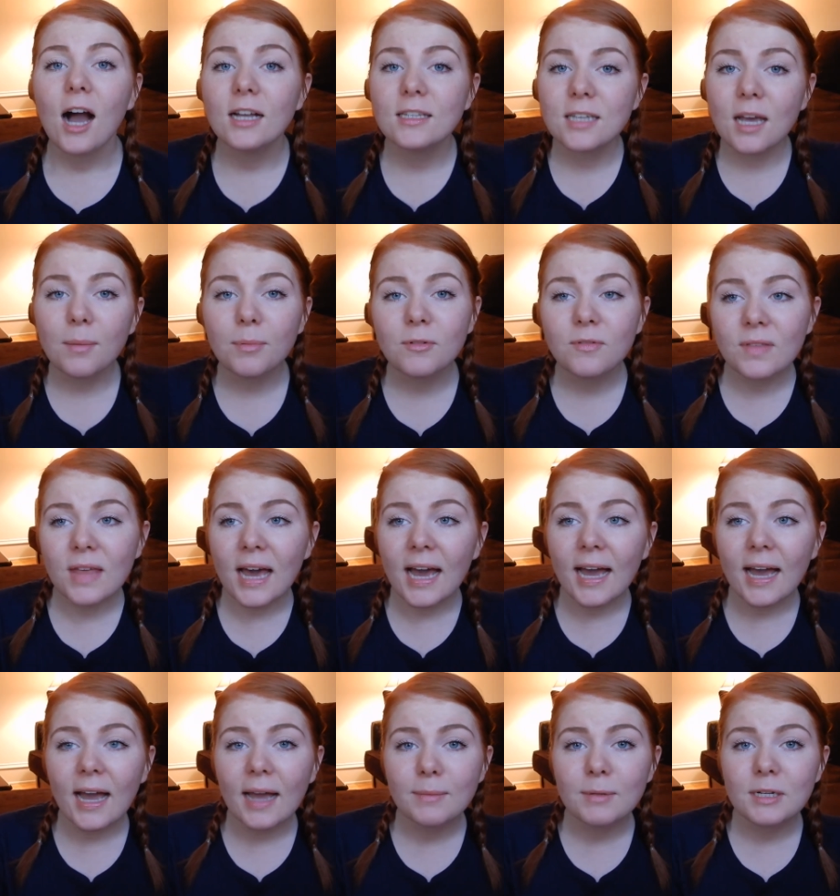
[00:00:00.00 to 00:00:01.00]
On top of
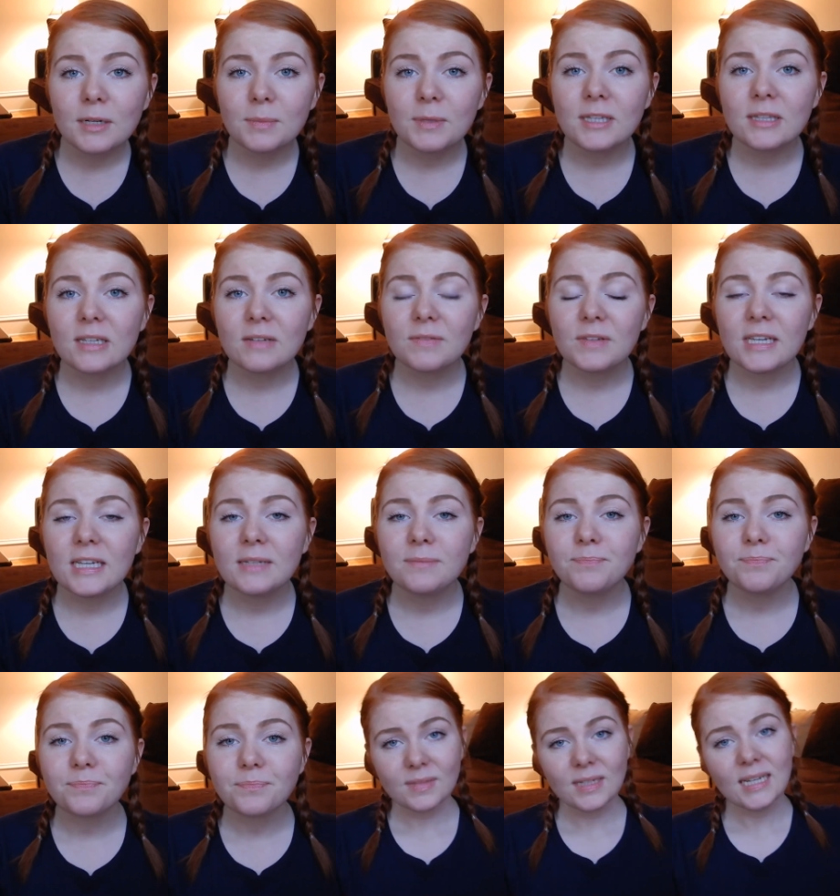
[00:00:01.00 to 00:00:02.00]
that, I'm gonna be
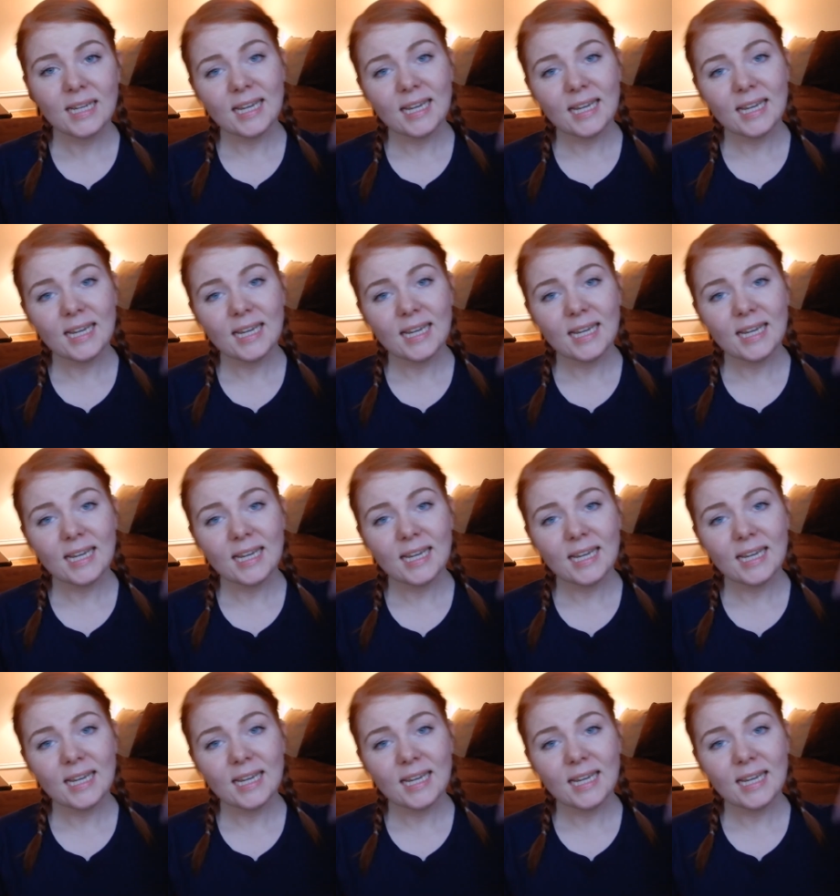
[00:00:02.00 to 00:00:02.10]
living